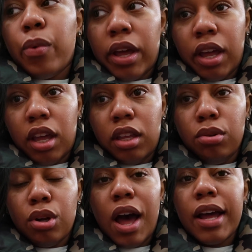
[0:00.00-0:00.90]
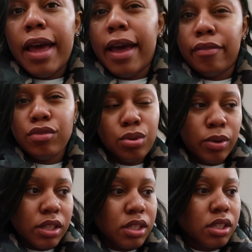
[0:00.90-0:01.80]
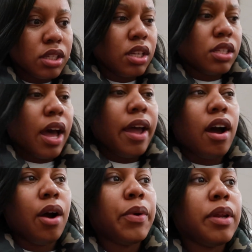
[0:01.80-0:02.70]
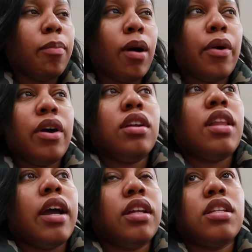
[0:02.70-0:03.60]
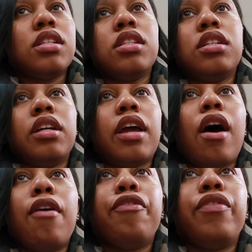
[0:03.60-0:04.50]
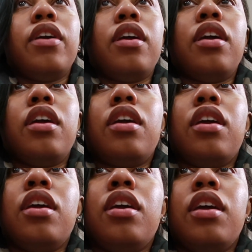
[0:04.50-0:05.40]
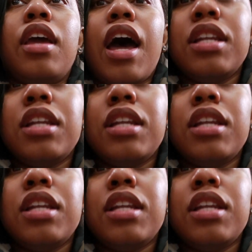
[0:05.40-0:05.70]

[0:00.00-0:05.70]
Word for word: way, you know, I can have choices because I already bought her like this little outfit. And